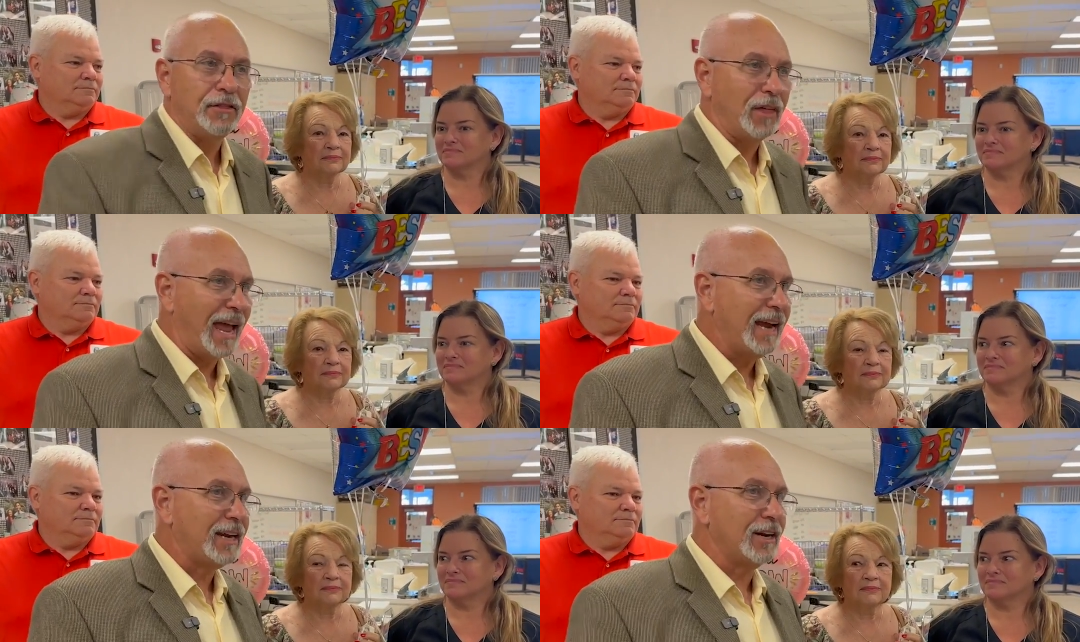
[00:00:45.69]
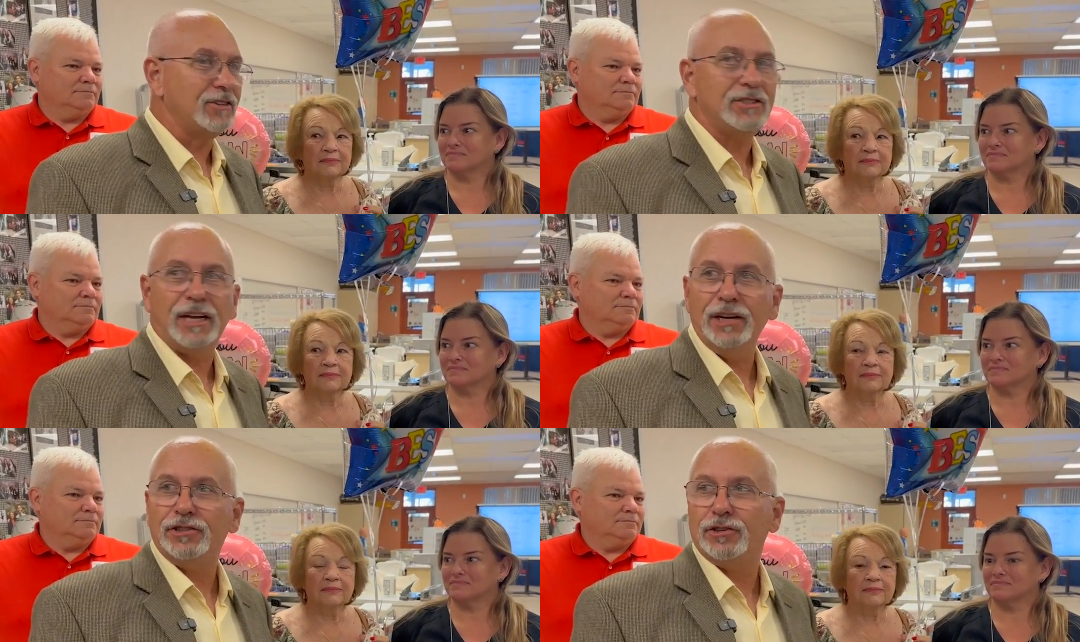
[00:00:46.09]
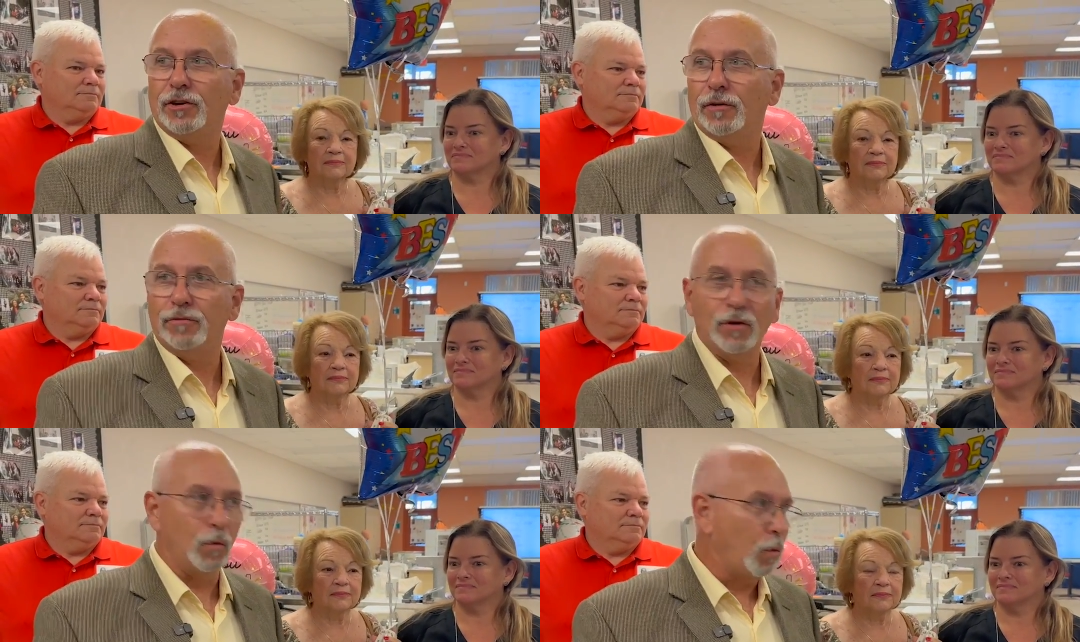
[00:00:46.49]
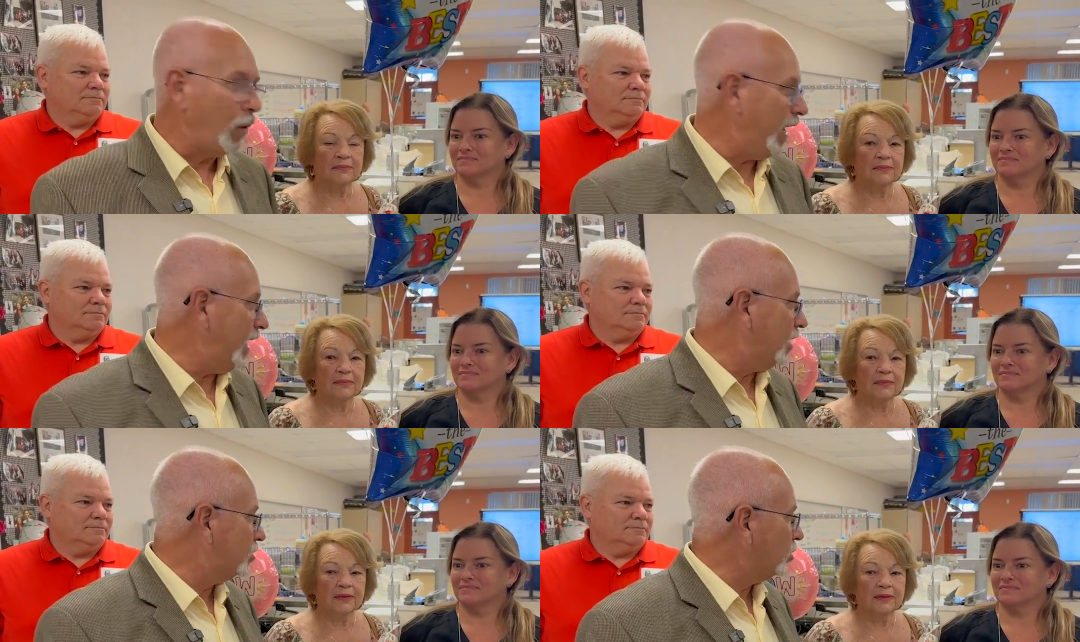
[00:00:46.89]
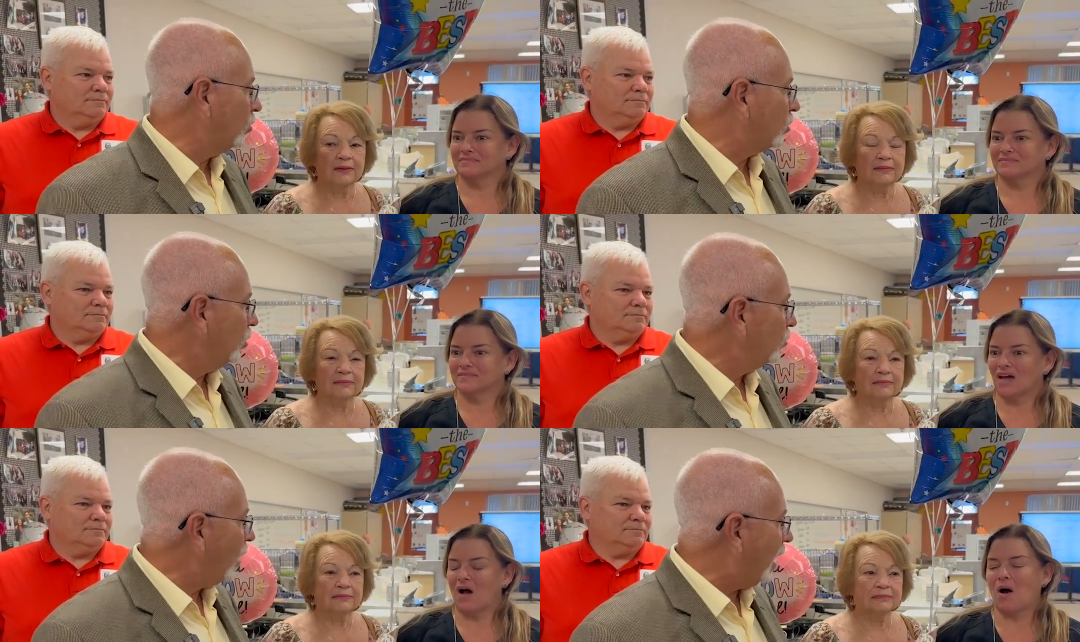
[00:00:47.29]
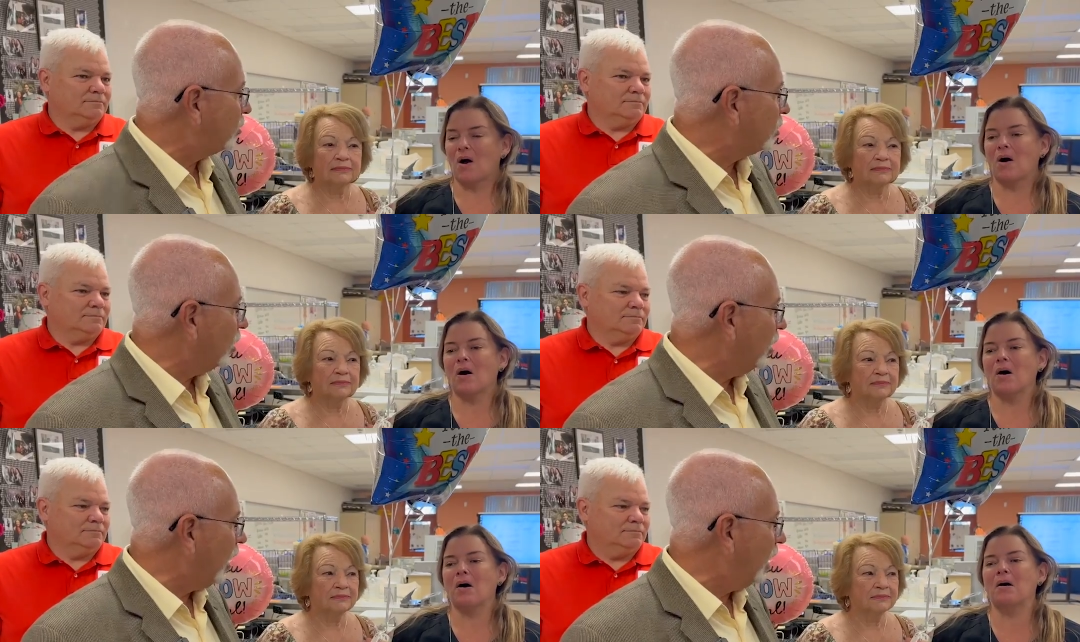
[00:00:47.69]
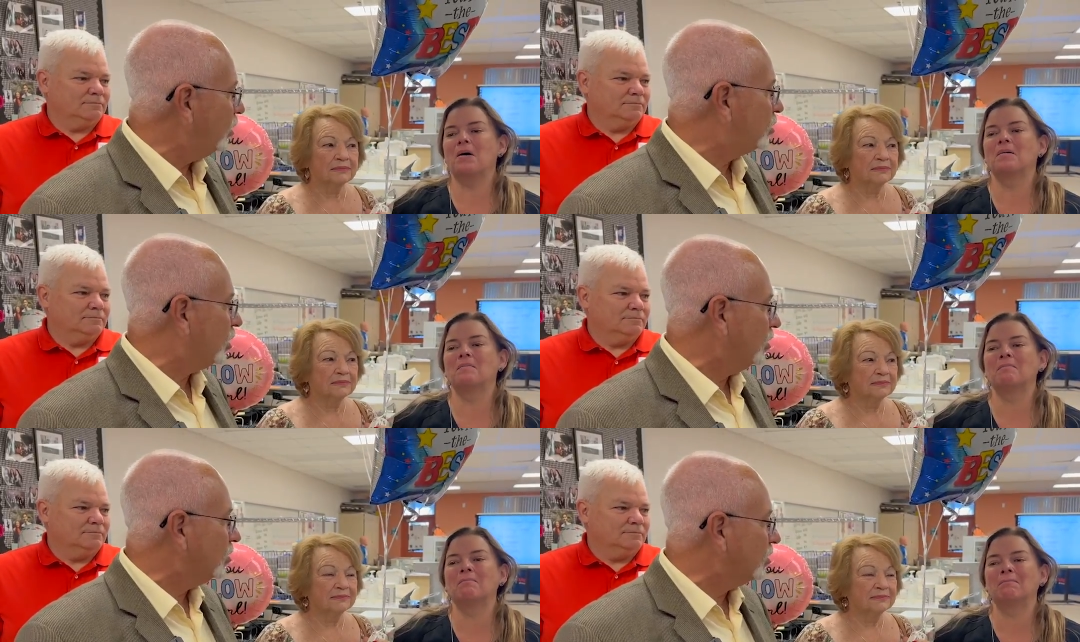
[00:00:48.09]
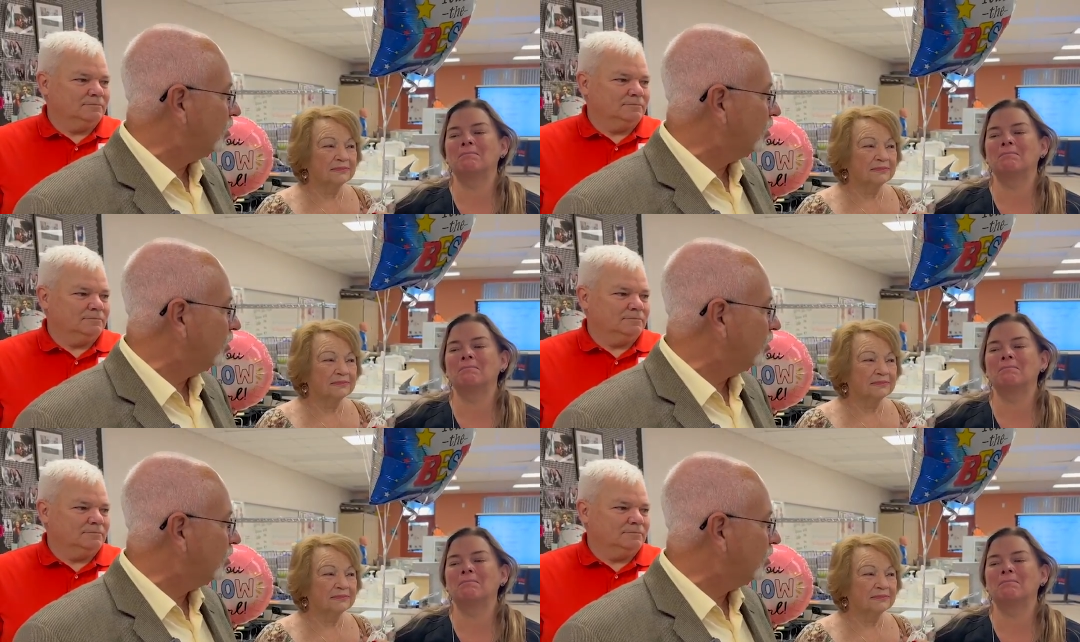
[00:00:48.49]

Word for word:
Speaker 1: thank a teacher of the week. So congratulations.